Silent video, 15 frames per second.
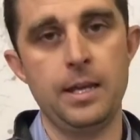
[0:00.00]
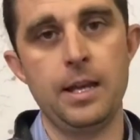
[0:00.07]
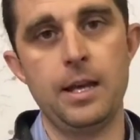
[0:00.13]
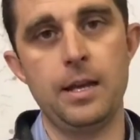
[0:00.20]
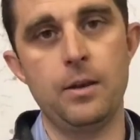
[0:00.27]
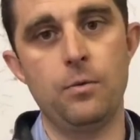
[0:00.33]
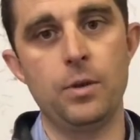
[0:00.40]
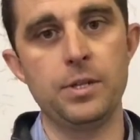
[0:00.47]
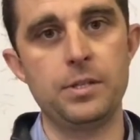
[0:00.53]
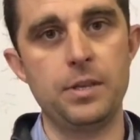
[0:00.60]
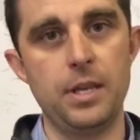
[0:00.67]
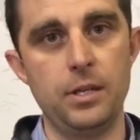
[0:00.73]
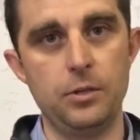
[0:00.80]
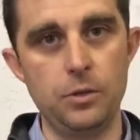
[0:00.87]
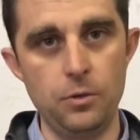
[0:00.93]
Uh, once
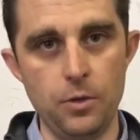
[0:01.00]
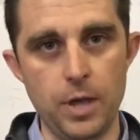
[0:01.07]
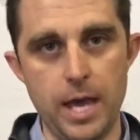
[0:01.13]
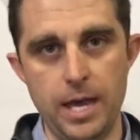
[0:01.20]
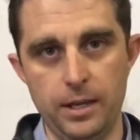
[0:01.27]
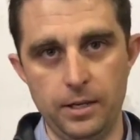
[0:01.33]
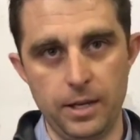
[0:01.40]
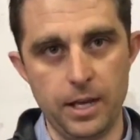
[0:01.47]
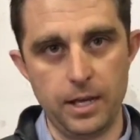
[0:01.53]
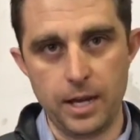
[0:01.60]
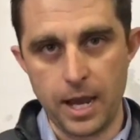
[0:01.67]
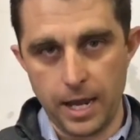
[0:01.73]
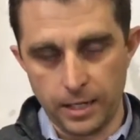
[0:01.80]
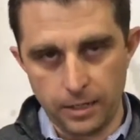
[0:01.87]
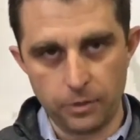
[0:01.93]
they do that, you got
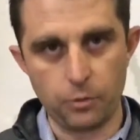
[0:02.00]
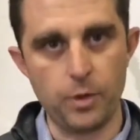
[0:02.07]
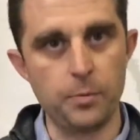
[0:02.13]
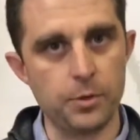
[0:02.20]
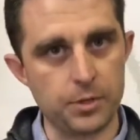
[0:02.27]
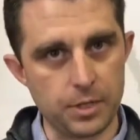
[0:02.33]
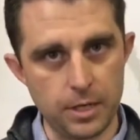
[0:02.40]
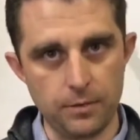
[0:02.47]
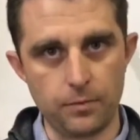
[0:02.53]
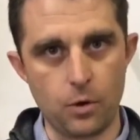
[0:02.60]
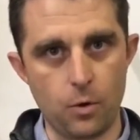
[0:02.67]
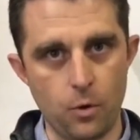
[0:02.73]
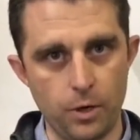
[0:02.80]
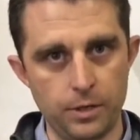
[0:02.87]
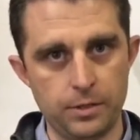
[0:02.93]
93% of
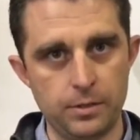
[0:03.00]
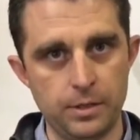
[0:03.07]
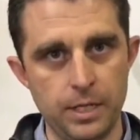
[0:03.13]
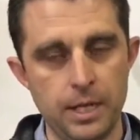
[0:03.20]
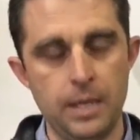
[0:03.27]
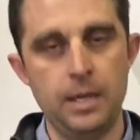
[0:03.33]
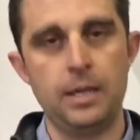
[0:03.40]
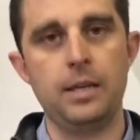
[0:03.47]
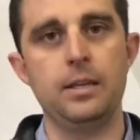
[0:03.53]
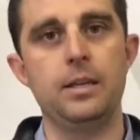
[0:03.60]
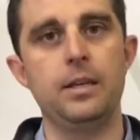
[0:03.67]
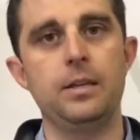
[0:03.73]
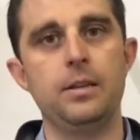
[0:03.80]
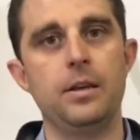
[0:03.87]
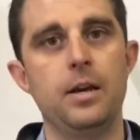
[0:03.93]
quartz, and
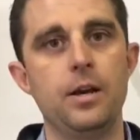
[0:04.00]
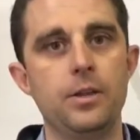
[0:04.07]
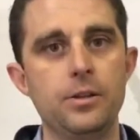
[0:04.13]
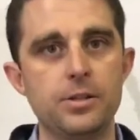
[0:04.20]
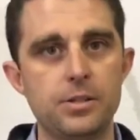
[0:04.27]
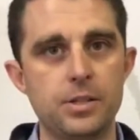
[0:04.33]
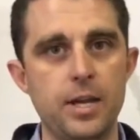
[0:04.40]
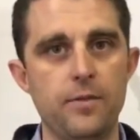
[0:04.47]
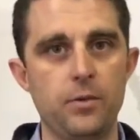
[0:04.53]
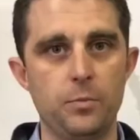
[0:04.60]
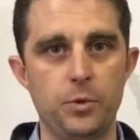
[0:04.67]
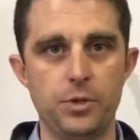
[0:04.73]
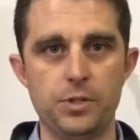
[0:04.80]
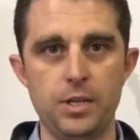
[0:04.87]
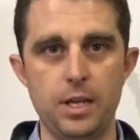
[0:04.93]
then the other
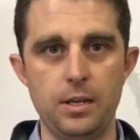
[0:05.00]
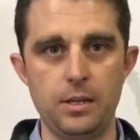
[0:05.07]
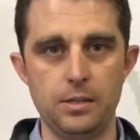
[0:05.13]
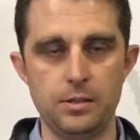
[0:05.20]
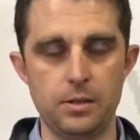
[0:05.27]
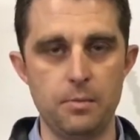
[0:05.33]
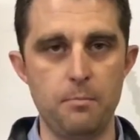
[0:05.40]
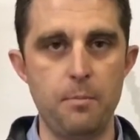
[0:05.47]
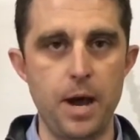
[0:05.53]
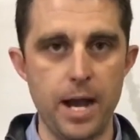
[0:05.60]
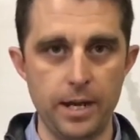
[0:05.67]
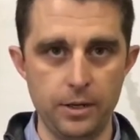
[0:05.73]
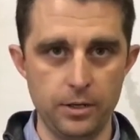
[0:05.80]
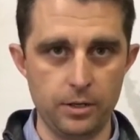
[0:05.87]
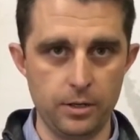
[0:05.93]
7% is the
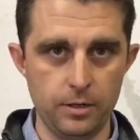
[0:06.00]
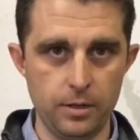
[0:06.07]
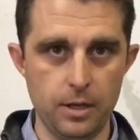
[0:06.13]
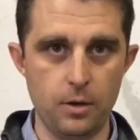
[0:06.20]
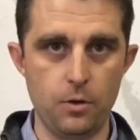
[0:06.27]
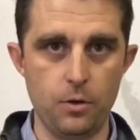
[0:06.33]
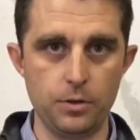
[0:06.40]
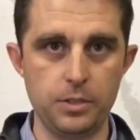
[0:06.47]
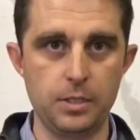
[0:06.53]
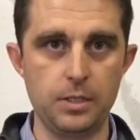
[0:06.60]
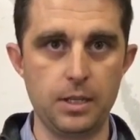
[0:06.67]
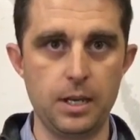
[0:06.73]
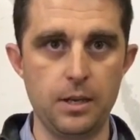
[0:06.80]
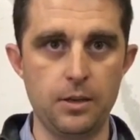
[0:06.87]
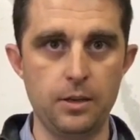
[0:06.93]
binder that holds it
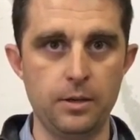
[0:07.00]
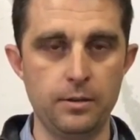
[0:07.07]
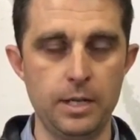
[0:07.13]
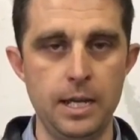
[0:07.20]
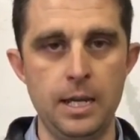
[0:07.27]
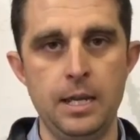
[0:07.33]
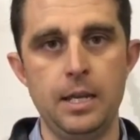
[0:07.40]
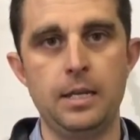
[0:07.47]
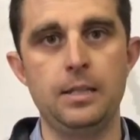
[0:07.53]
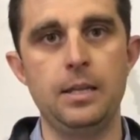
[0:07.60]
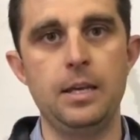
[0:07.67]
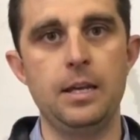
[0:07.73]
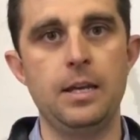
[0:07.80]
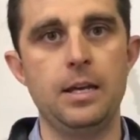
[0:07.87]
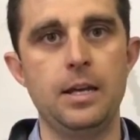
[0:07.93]
together, and
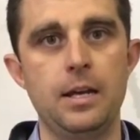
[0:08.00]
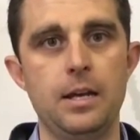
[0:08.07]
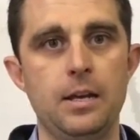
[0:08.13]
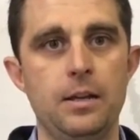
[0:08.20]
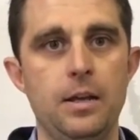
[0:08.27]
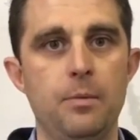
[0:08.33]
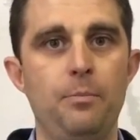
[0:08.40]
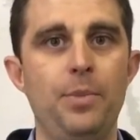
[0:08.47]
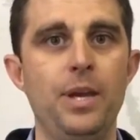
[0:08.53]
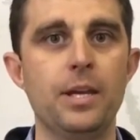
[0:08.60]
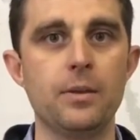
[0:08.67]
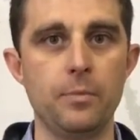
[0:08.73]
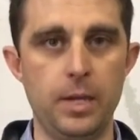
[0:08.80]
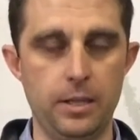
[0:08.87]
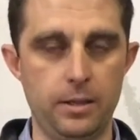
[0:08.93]
then uh, a
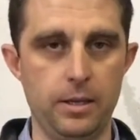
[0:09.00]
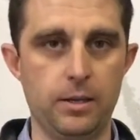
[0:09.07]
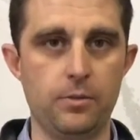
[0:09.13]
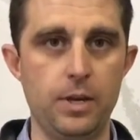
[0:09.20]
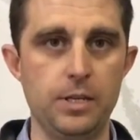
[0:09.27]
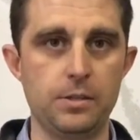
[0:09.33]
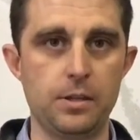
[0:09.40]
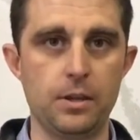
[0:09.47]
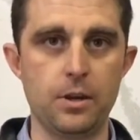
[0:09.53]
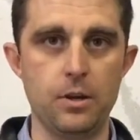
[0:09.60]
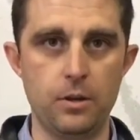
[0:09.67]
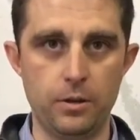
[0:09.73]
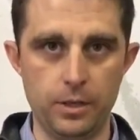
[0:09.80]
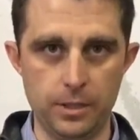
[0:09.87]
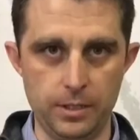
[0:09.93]
pigment that creates the
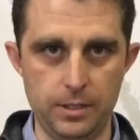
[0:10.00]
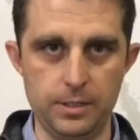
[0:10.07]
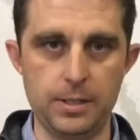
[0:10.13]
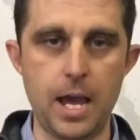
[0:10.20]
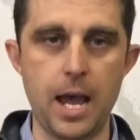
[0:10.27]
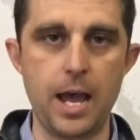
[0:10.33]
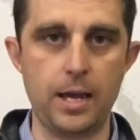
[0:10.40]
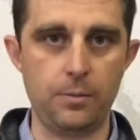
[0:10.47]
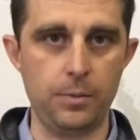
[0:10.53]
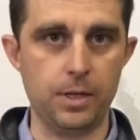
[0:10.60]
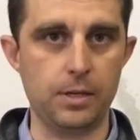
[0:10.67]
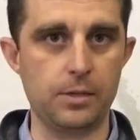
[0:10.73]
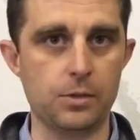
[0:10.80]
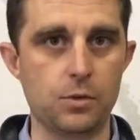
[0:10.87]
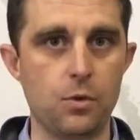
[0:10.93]
color and the design
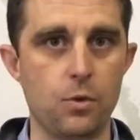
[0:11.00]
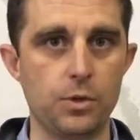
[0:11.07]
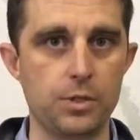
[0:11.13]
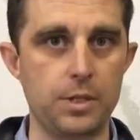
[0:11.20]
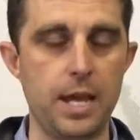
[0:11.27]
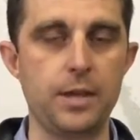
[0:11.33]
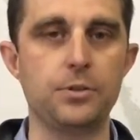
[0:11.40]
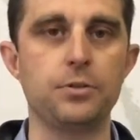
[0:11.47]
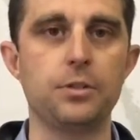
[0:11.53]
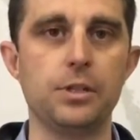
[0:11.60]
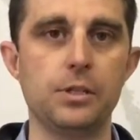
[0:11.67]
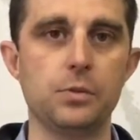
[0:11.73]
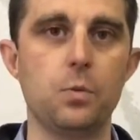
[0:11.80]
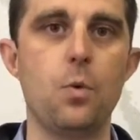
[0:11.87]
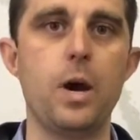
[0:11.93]
because quartz naturally
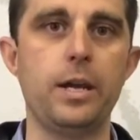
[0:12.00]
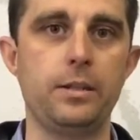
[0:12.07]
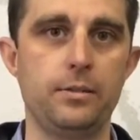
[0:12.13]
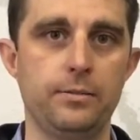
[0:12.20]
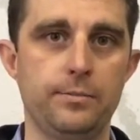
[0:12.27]
is white.